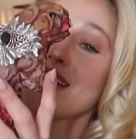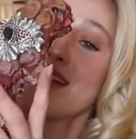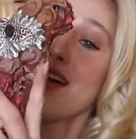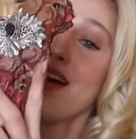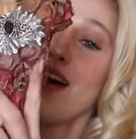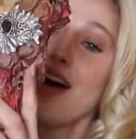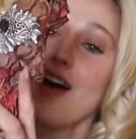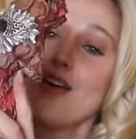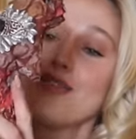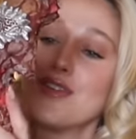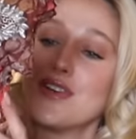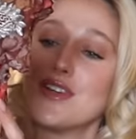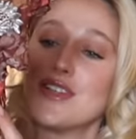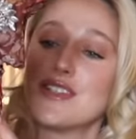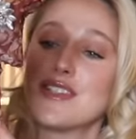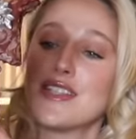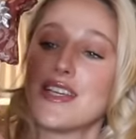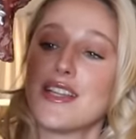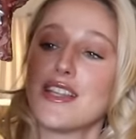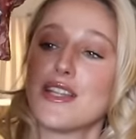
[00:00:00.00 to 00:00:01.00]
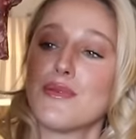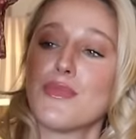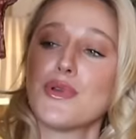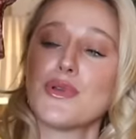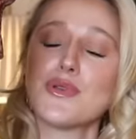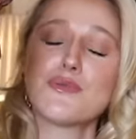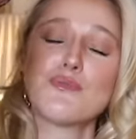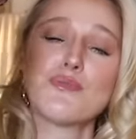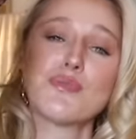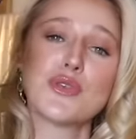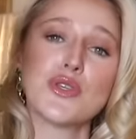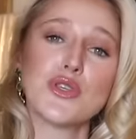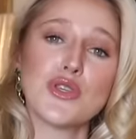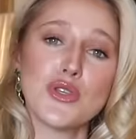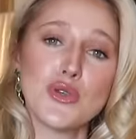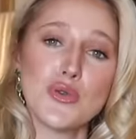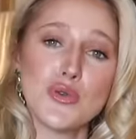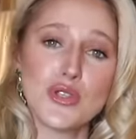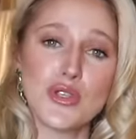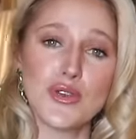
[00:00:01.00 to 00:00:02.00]
covered in the most
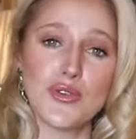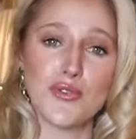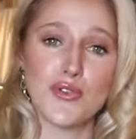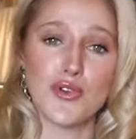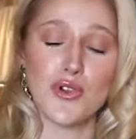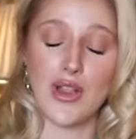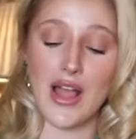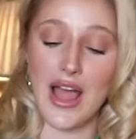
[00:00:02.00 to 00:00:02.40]
beautiful